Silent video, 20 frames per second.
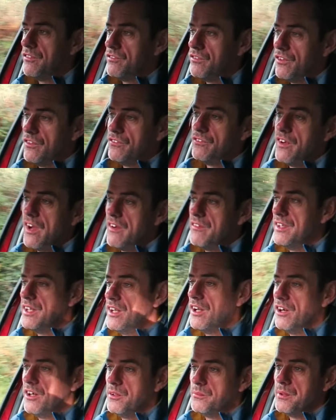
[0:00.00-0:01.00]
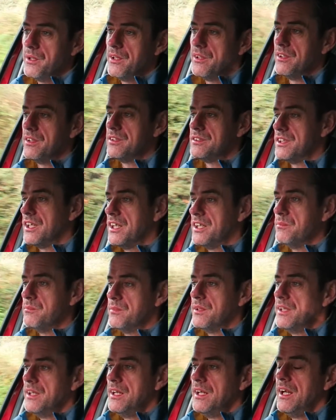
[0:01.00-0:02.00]
for a very long period of time,
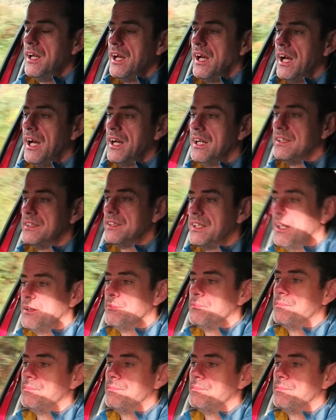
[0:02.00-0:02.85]
and